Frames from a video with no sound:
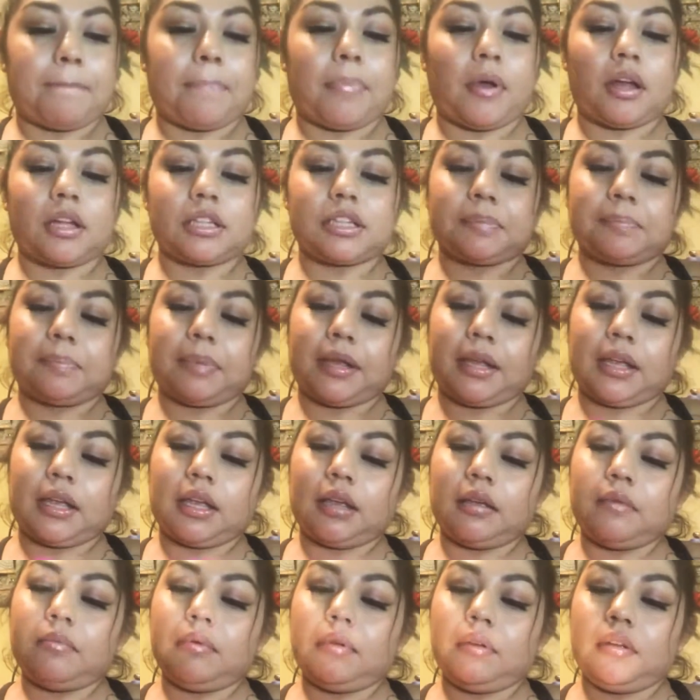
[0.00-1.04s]
Boss
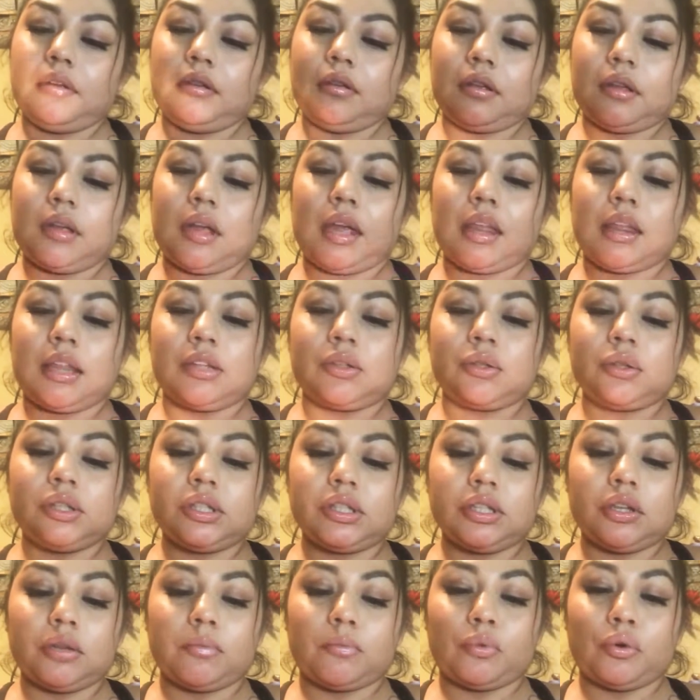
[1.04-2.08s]
Babe. And this
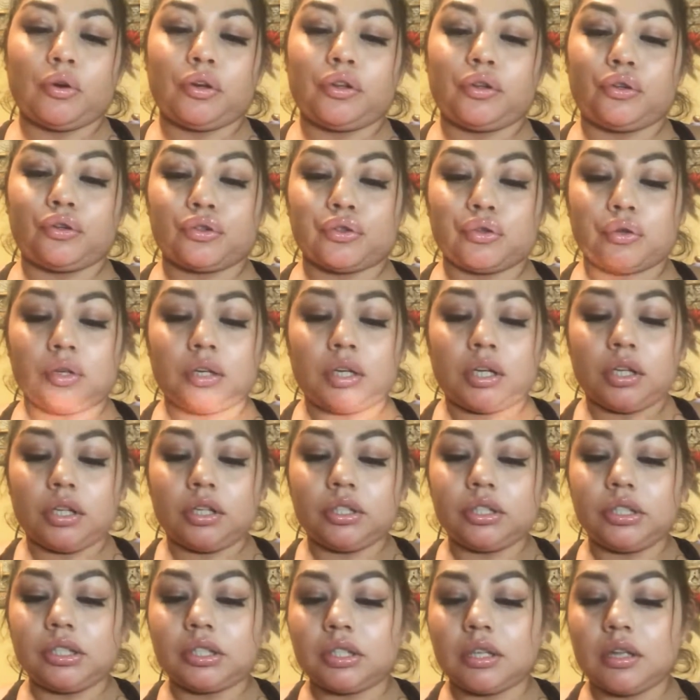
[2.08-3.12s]
is in more neutral
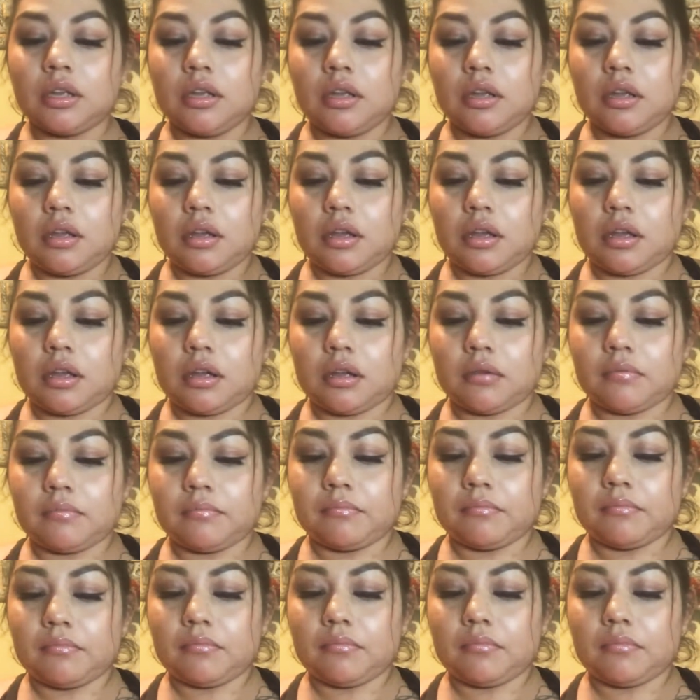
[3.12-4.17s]
colors.
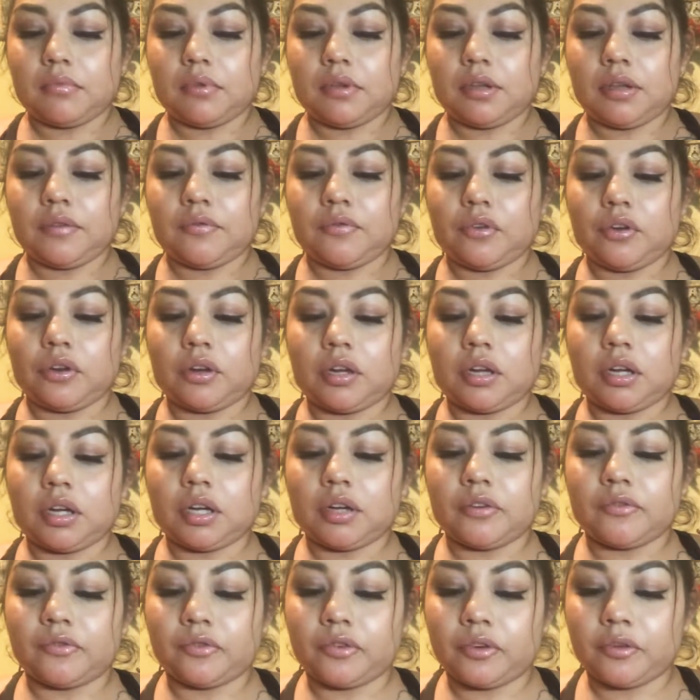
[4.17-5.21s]
Um, if you're not
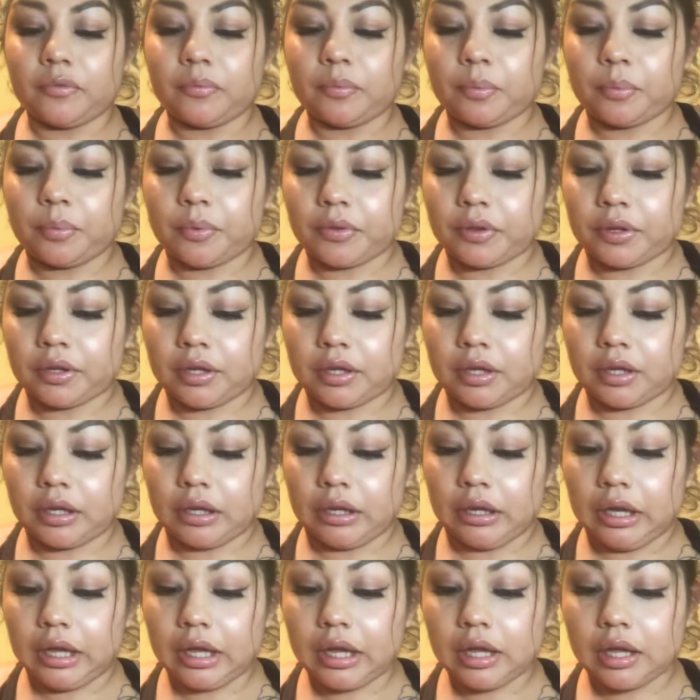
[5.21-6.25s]
comfortable with it.
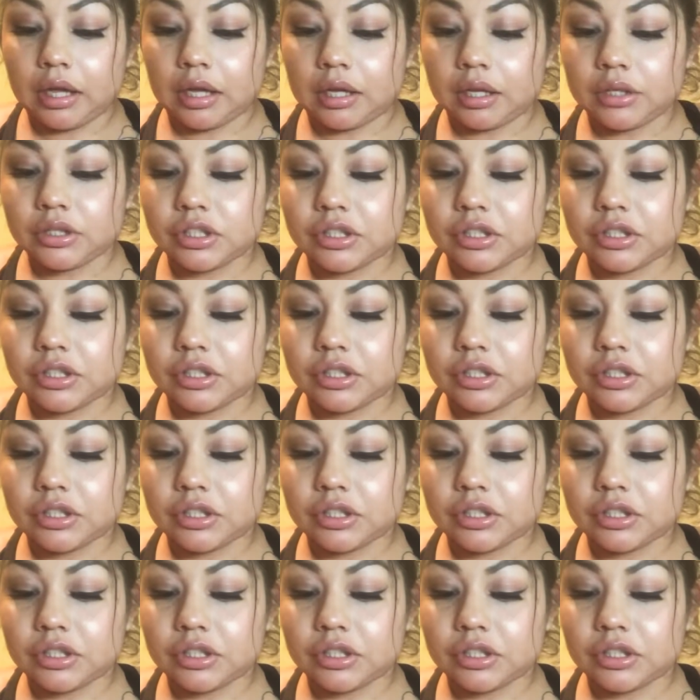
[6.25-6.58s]
Ugh,